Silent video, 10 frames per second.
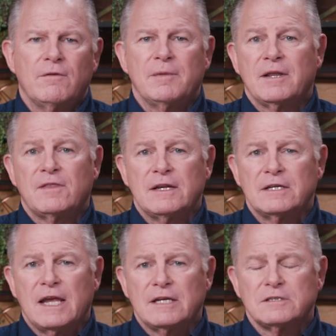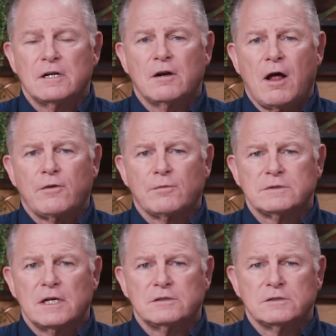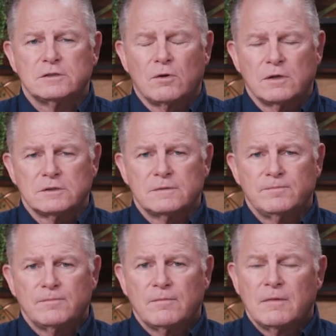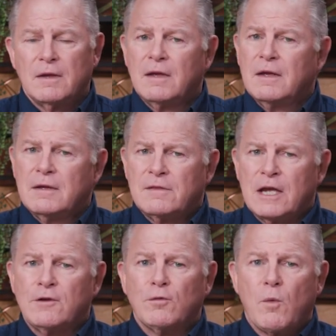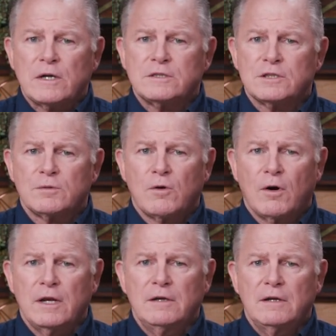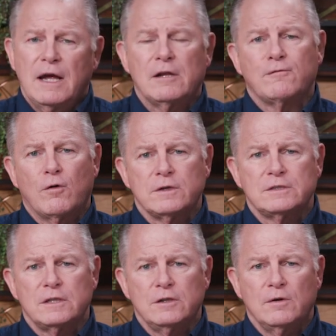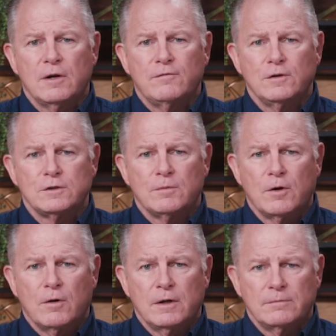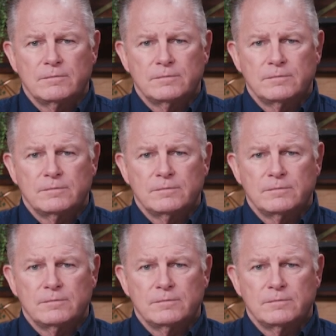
from an authentication and authorization source. Thank you for watching this recording. I look forward to seeing you at a future recording.